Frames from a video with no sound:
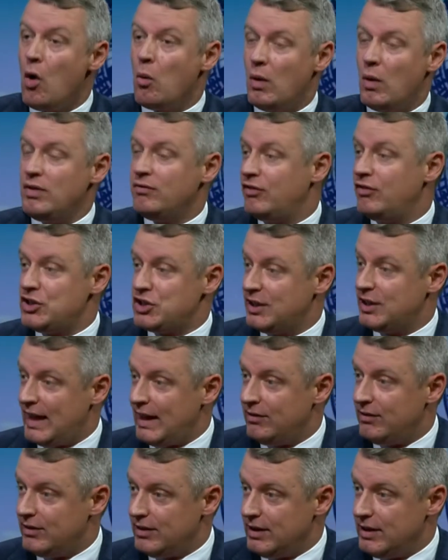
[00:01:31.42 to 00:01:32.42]
When fish are
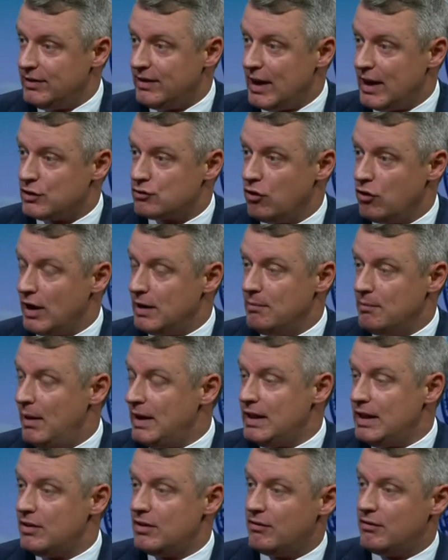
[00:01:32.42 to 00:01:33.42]
landed, that's right,
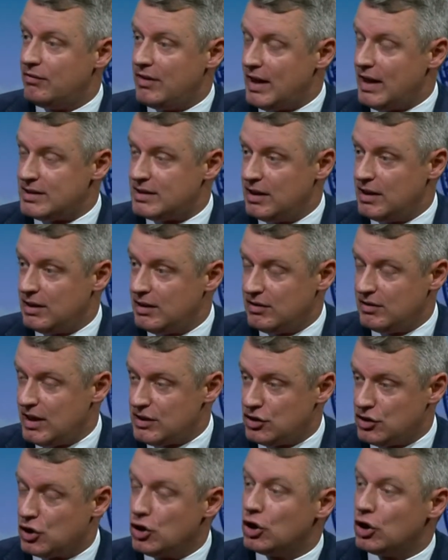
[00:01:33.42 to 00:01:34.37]
that's the